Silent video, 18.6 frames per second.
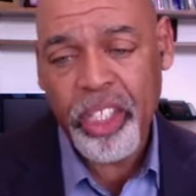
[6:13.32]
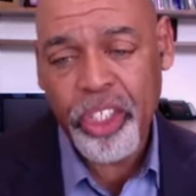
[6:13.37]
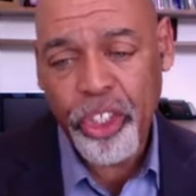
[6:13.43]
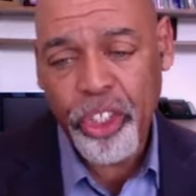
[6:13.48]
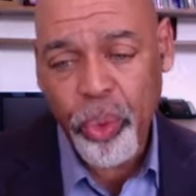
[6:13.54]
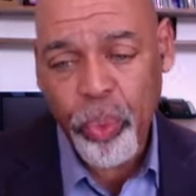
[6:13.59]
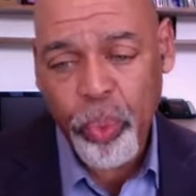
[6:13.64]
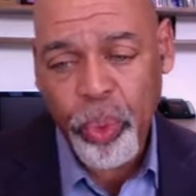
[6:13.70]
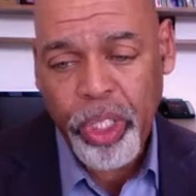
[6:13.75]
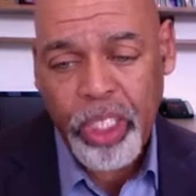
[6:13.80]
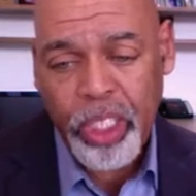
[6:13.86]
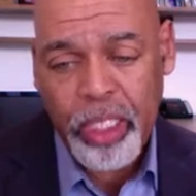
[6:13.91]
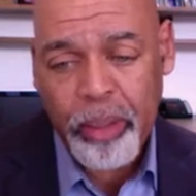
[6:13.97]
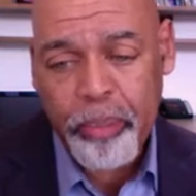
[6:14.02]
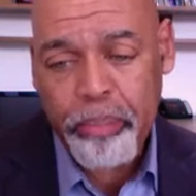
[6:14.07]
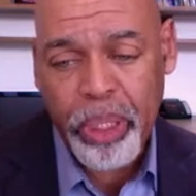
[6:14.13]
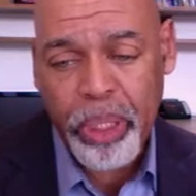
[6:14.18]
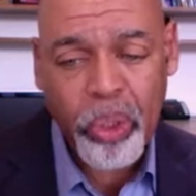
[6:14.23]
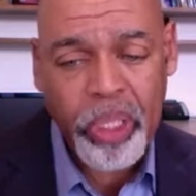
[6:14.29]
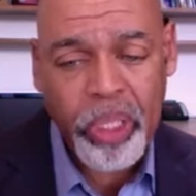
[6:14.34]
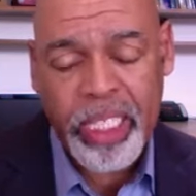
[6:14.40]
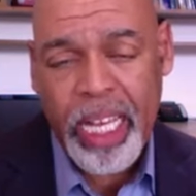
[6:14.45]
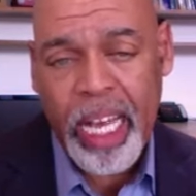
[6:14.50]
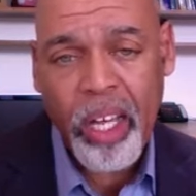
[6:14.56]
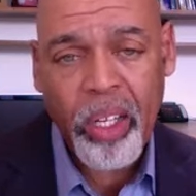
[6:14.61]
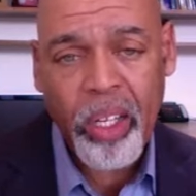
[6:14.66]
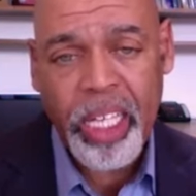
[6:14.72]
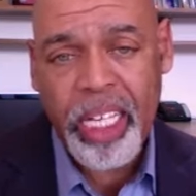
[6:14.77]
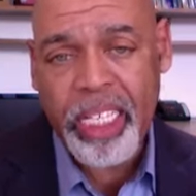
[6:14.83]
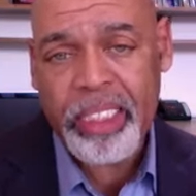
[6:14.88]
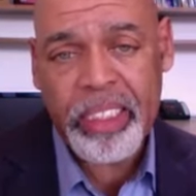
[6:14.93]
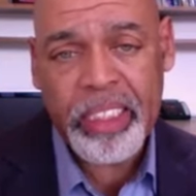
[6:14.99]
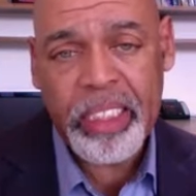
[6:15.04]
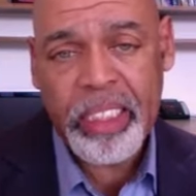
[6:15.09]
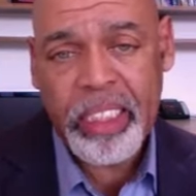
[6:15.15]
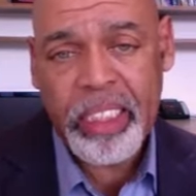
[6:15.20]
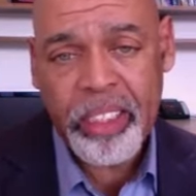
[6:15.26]
you're really building
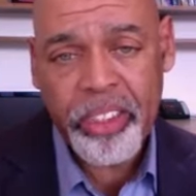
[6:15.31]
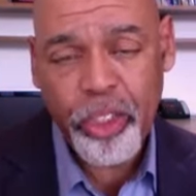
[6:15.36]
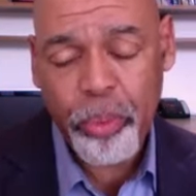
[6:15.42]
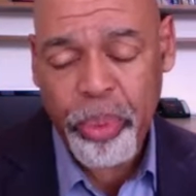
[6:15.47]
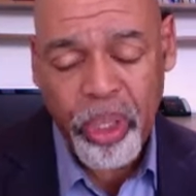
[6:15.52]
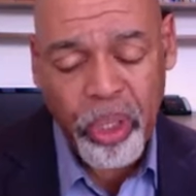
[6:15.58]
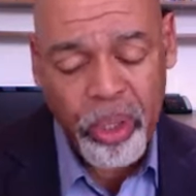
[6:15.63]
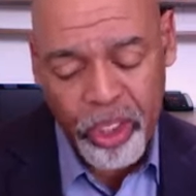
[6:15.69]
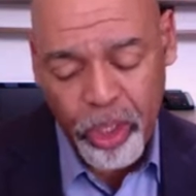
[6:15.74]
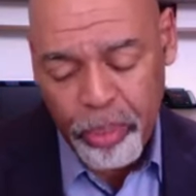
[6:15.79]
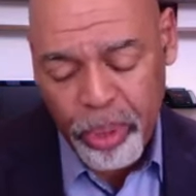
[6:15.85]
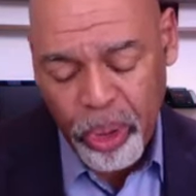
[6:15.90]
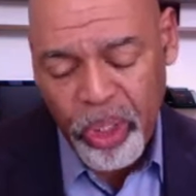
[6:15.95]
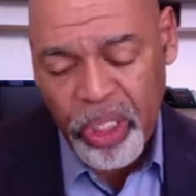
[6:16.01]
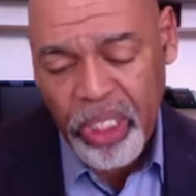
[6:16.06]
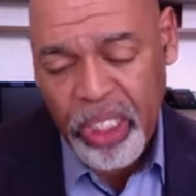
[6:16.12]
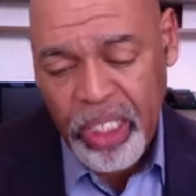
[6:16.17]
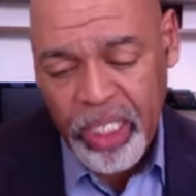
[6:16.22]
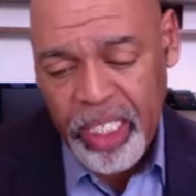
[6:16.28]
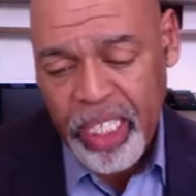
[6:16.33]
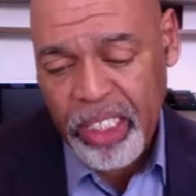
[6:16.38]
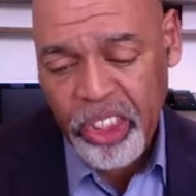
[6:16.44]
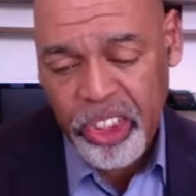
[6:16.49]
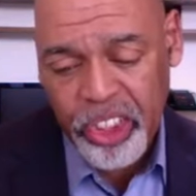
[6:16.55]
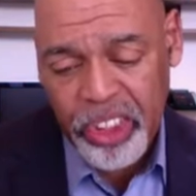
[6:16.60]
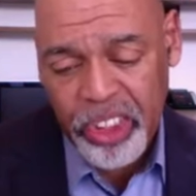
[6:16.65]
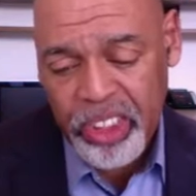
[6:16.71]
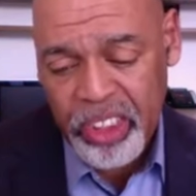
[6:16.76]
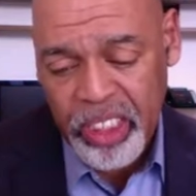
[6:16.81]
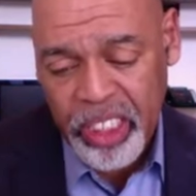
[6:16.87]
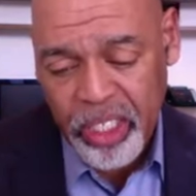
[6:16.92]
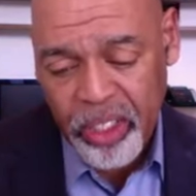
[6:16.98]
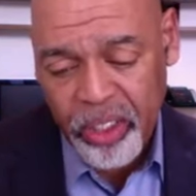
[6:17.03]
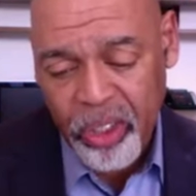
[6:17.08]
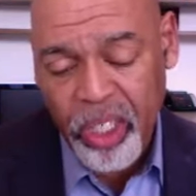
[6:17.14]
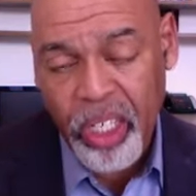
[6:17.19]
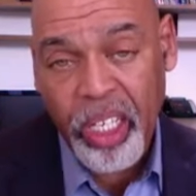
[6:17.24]
outlets. You're building connections
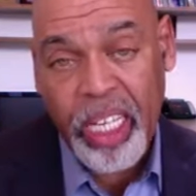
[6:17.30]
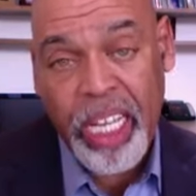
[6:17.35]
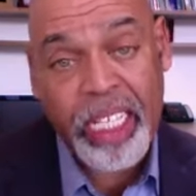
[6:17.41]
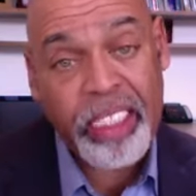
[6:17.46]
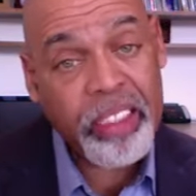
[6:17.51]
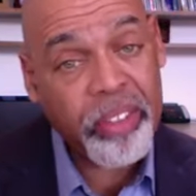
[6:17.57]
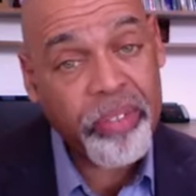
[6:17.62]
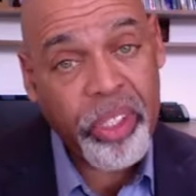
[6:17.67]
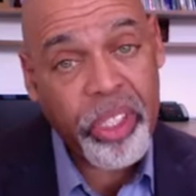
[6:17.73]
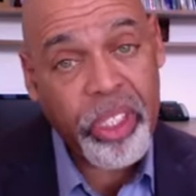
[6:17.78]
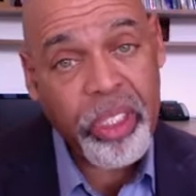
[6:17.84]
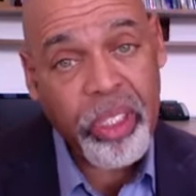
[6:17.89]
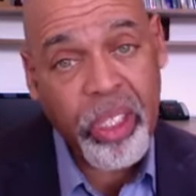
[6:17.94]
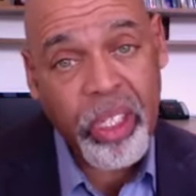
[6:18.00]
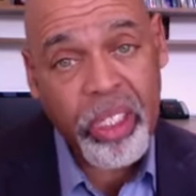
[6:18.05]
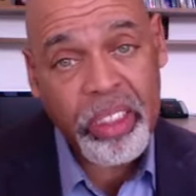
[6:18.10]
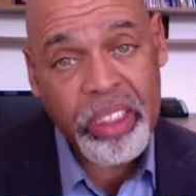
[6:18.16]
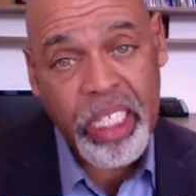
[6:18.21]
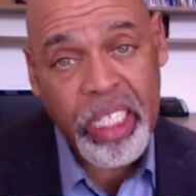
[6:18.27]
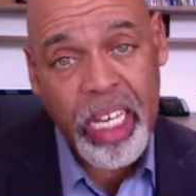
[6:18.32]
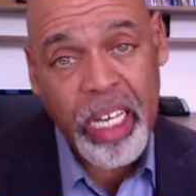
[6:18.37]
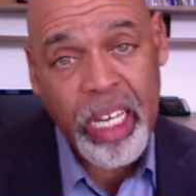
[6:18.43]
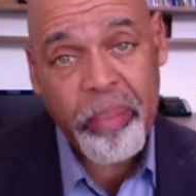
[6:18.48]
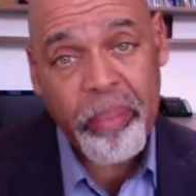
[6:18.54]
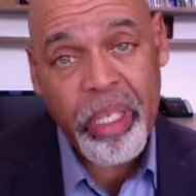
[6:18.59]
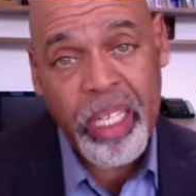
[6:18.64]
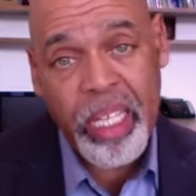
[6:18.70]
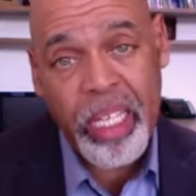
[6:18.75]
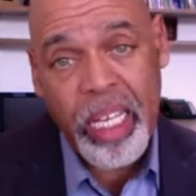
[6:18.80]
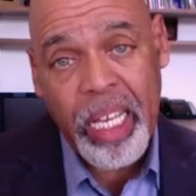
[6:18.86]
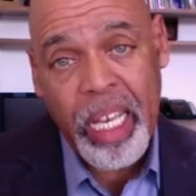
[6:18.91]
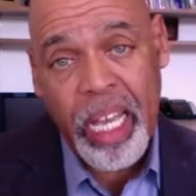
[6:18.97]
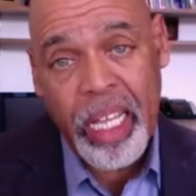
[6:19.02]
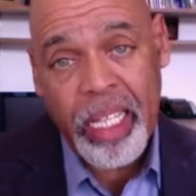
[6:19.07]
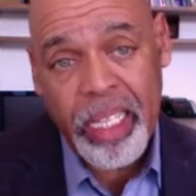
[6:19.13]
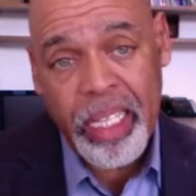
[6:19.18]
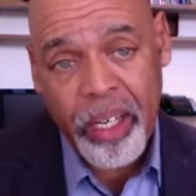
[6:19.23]
that are going to last a very long time,
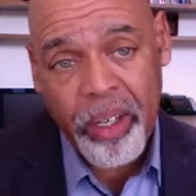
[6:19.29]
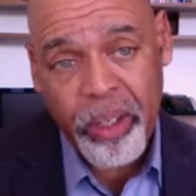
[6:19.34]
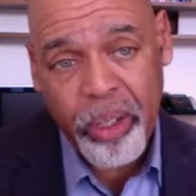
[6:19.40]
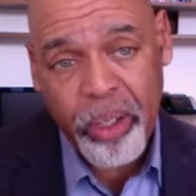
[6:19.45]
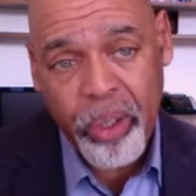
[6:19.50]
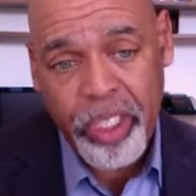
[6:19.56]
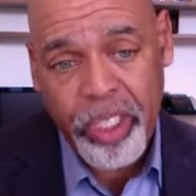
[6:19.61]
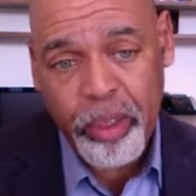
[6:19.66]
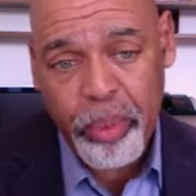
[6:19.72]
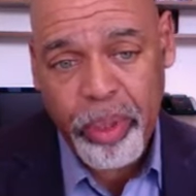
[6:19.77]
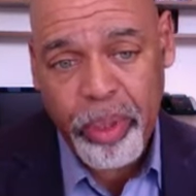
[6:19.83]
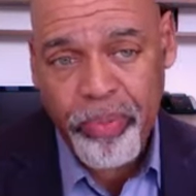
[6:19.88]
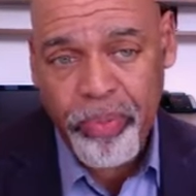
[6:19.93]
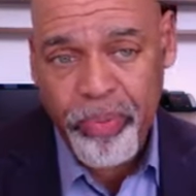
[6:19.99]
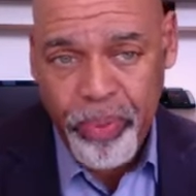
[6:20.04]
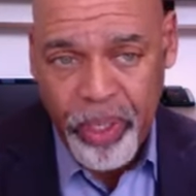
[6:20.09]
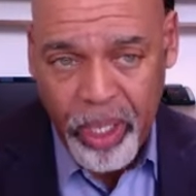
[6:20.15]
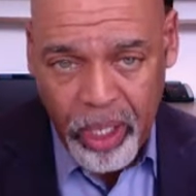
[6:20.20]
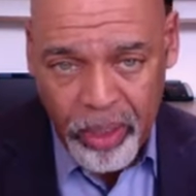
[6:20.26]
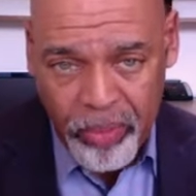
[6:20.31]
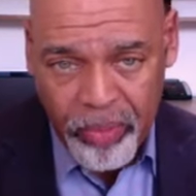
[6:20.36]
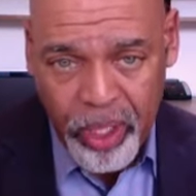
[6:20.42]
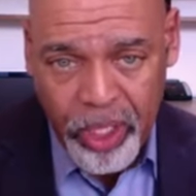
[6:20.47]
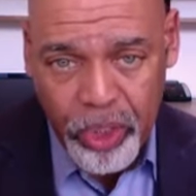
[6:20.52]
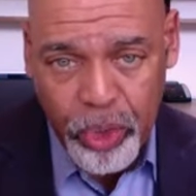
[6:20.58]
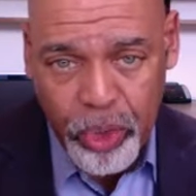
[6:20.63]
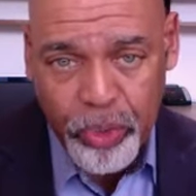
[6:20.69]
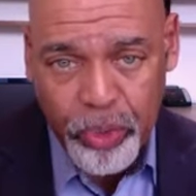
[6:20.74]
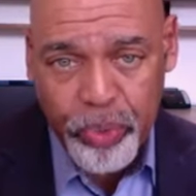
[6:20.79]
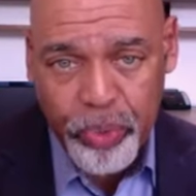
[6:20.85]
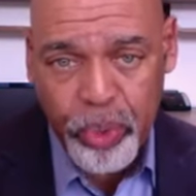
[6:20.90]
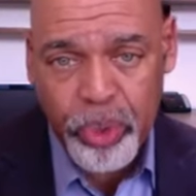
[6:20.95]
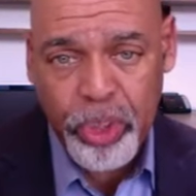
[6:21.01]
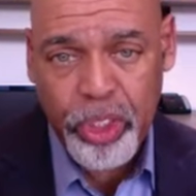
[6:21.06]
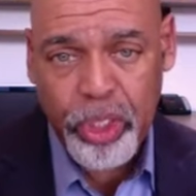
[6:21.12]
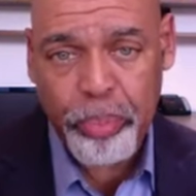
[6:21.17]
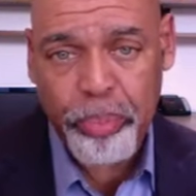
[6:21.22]
and that are going to be very, very useful
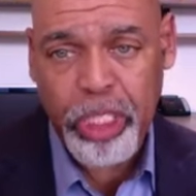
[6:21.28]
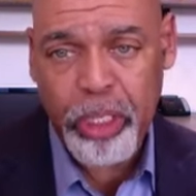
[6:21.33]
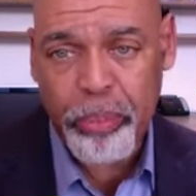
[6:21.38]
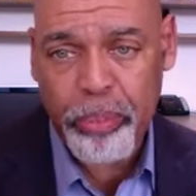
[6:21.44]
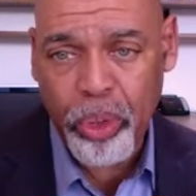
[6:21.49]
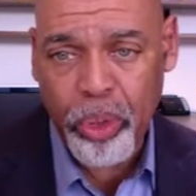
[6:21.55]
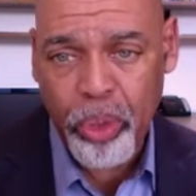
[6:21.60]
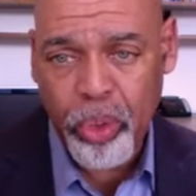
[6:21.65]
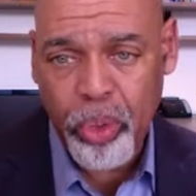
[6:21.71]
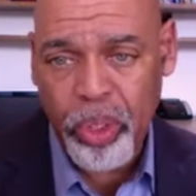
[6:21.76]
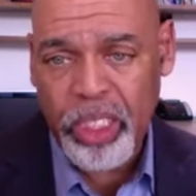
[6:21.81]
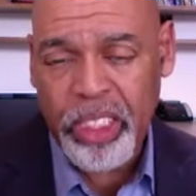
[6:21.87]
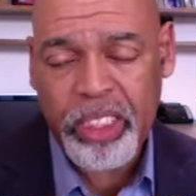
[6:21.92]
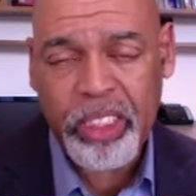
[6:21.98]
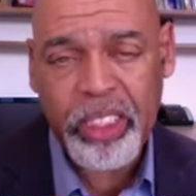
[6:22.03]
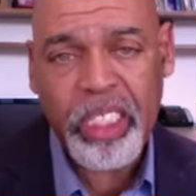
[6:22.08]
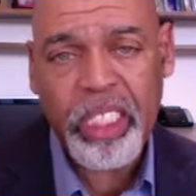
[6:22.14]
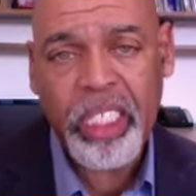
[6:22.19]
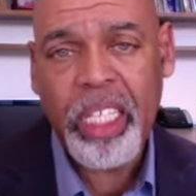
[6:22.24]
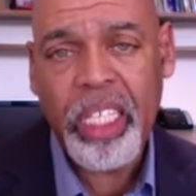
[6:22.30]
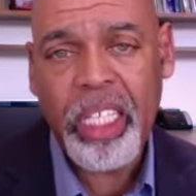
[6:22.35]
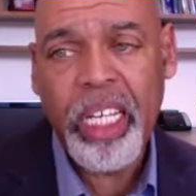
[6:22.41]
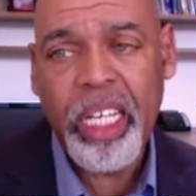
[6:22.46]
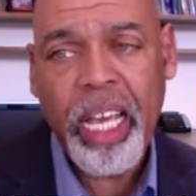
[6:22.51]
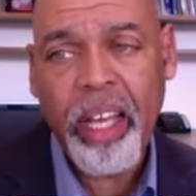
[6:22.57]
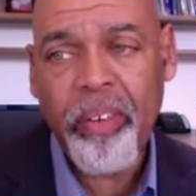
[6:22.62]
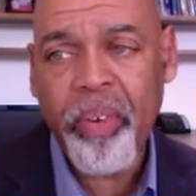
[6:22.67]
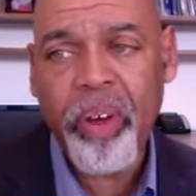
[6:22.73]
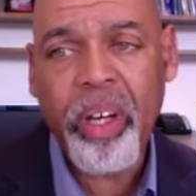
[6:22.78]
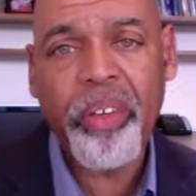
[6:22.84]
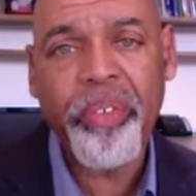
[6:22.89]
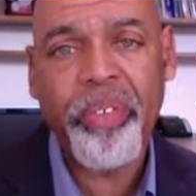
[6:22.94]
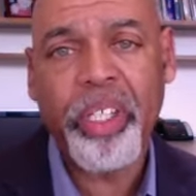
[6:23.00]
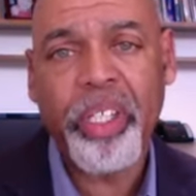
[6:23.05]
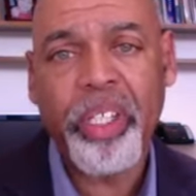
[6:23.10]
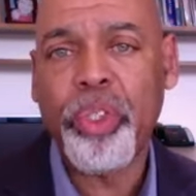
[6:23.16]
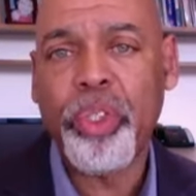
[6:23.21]
to the people who are listening, and very,
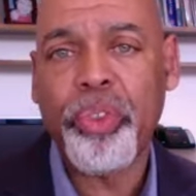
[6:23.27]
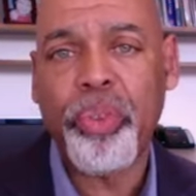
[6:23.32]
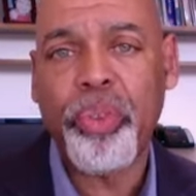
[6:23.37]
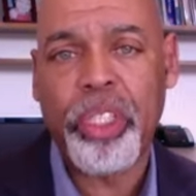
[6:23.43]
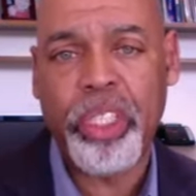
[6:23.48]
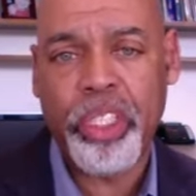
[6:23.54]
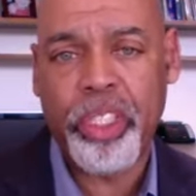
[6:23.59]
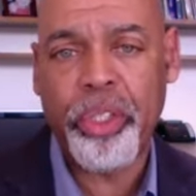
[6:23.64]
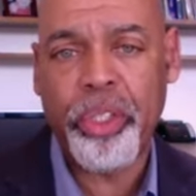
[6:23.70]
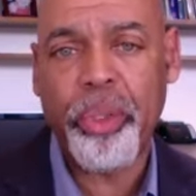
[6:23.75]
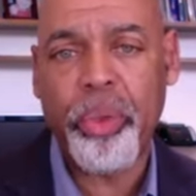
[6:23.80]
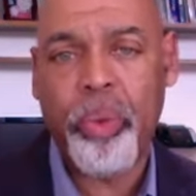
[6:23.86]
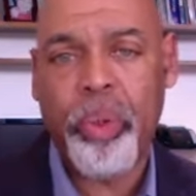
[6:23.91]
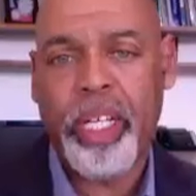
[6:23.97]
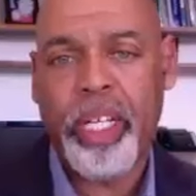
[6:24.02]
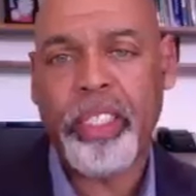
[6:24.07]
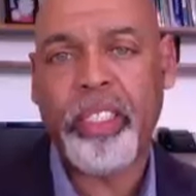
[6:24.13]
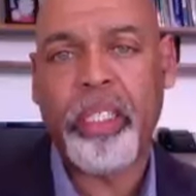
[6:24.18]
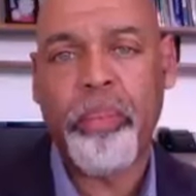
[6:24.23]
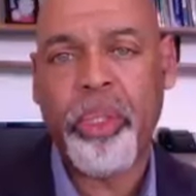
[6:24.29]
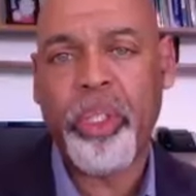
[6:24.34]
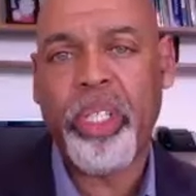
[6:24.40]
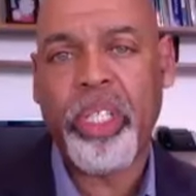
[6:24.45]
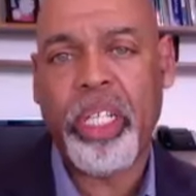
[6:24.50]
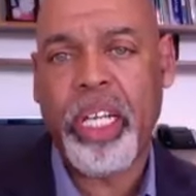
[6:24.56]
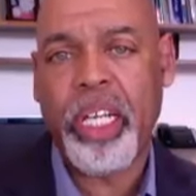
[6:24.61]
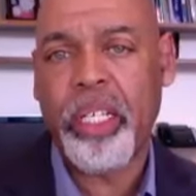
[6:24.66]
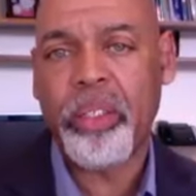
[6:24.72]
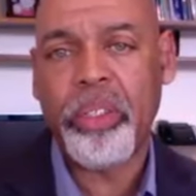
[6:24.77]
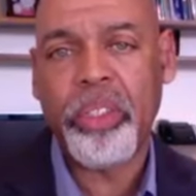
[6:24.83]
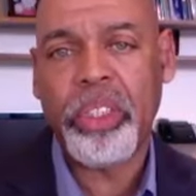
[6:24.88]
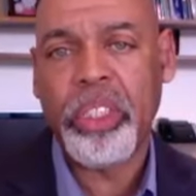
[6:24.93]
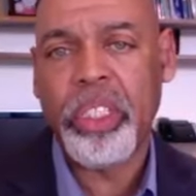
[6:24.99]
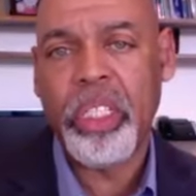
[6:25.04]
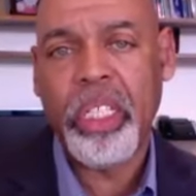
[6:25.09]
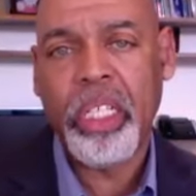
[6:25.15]
very useful to you as communicators.